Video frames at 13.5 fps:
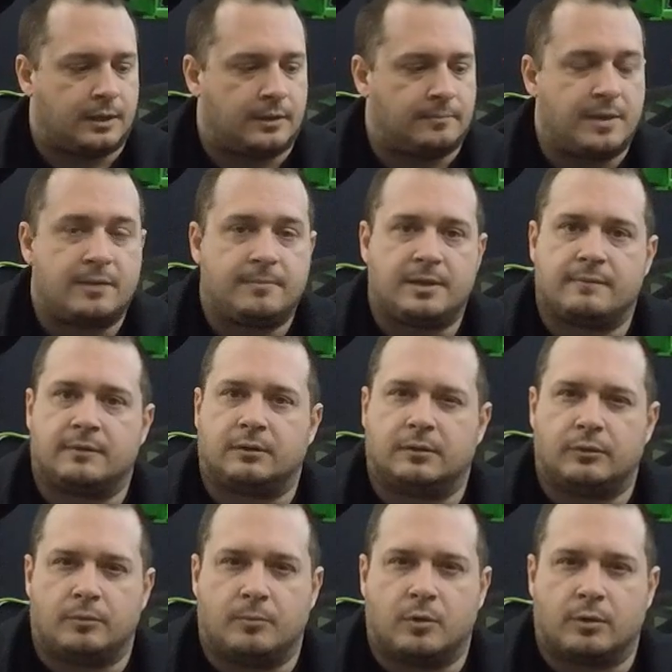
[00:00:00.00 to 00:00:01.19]
maybe even a
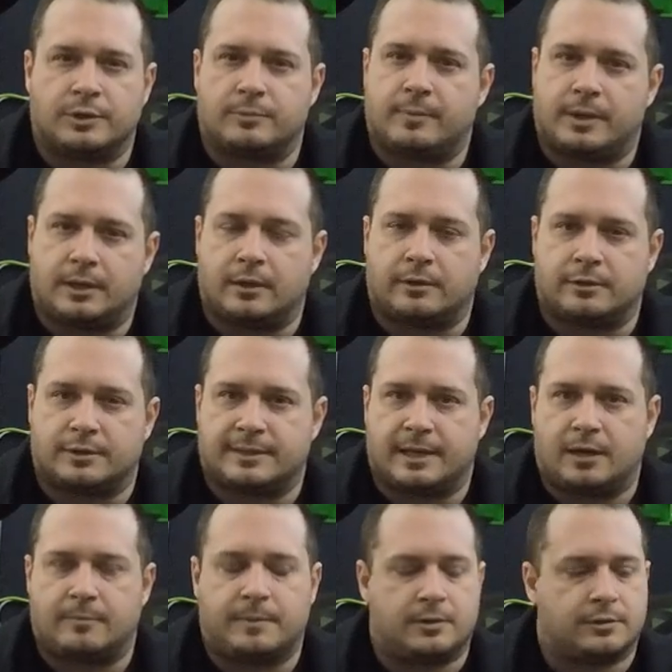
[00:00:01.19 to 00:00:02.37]
little more depending on your
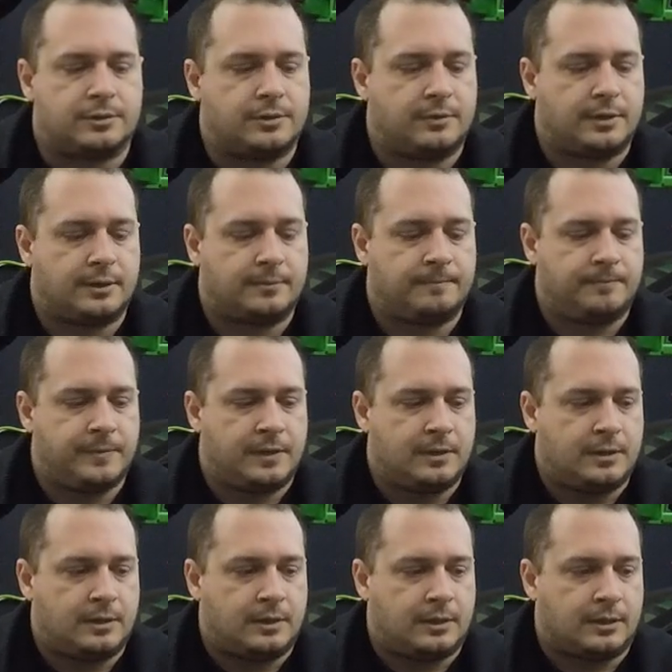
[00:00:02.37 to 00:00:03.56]
setup and your tuning.
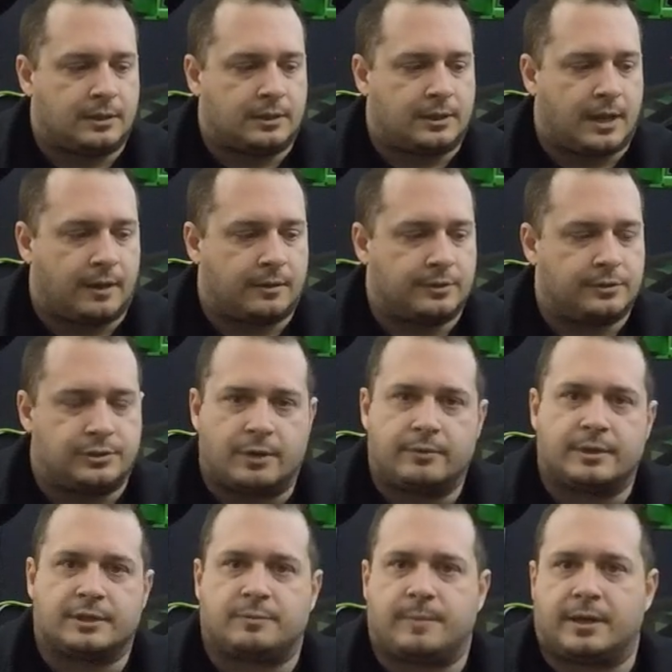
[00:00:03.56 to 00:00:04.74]
Now, don't
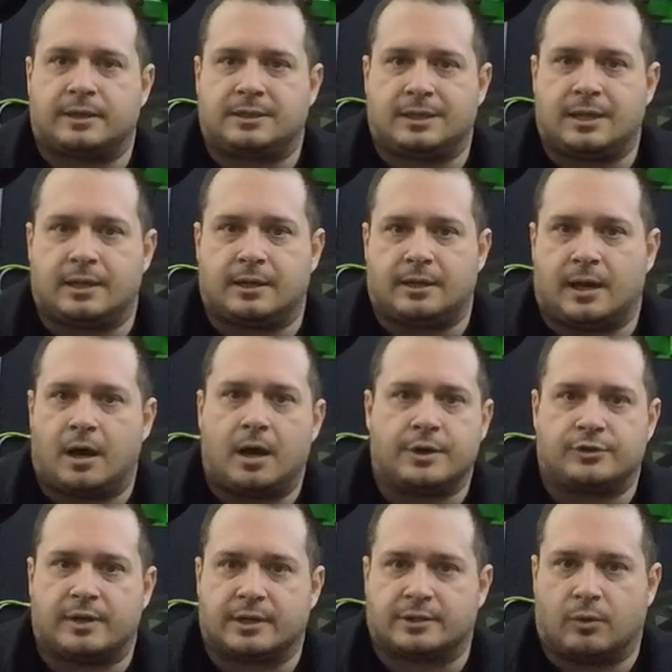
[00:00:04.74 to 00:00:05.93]
expect to get
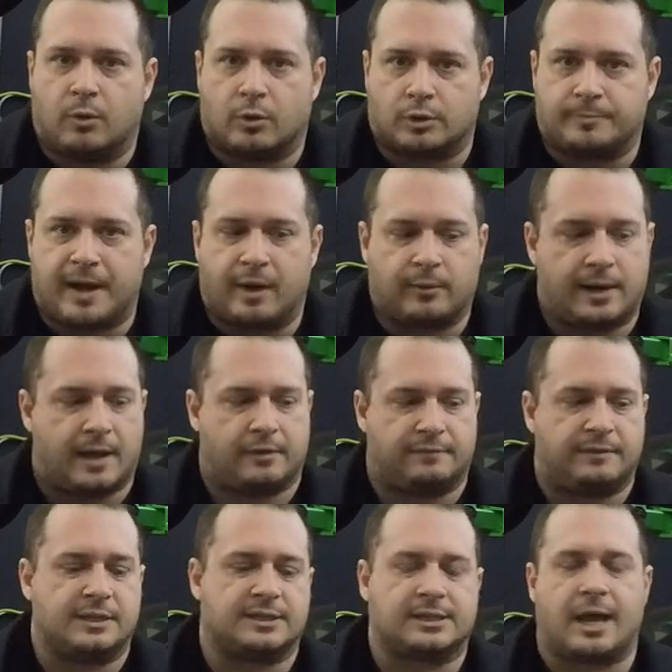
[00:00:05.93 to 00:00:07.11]
100 extra horsepower out of
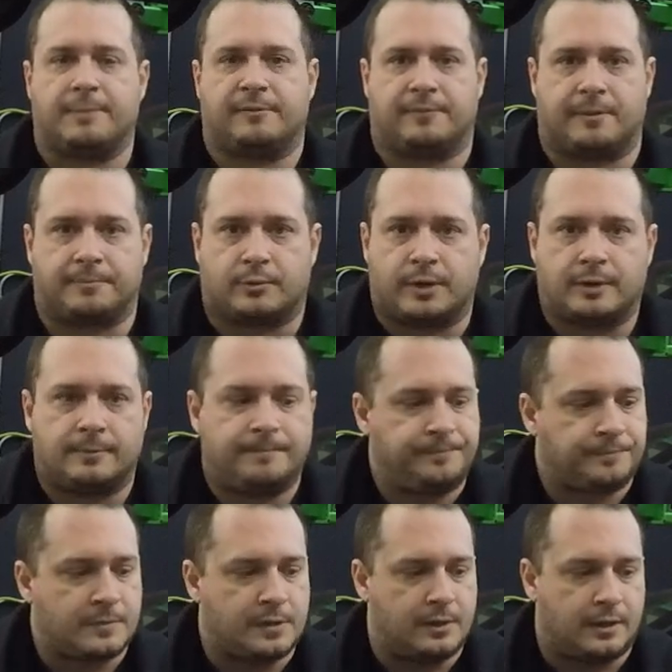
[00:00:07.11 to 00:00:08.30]
this type of upgrade.
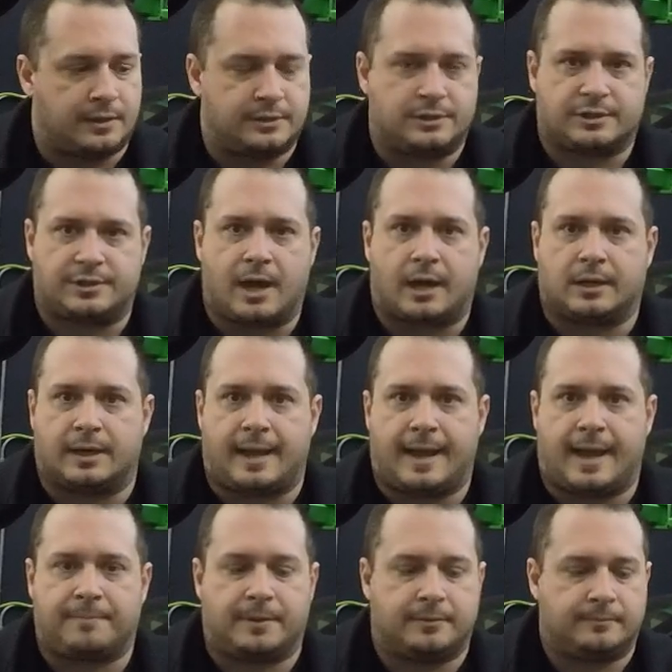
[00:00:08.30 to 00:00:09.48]
It's just not going to
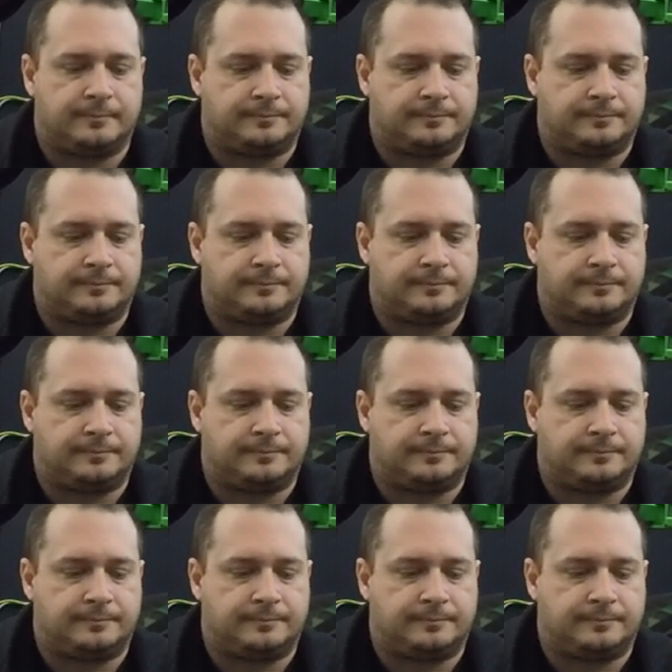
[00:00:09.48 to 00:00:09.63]
happen.